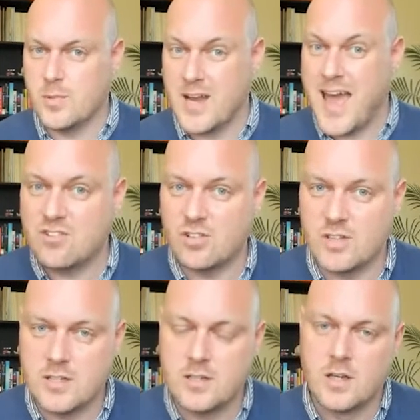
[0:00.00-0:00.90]
but
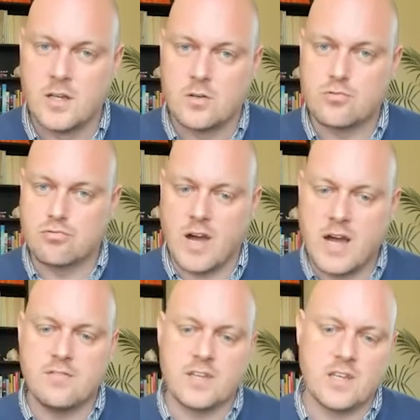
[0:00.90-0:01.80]
actually
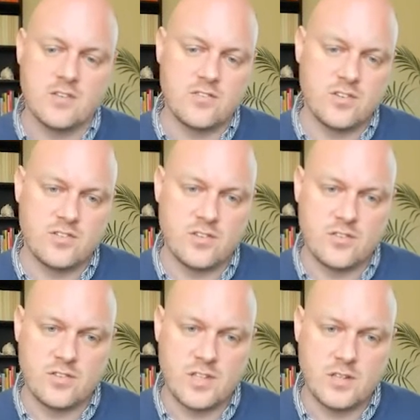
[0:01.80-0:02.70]
driving
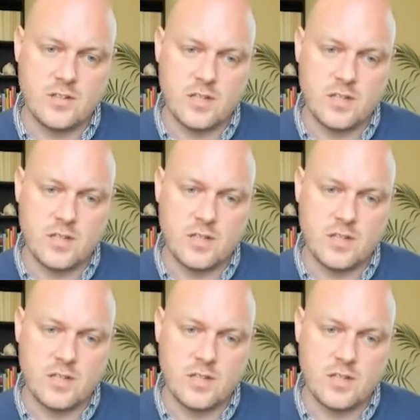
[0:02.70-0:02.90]
consistency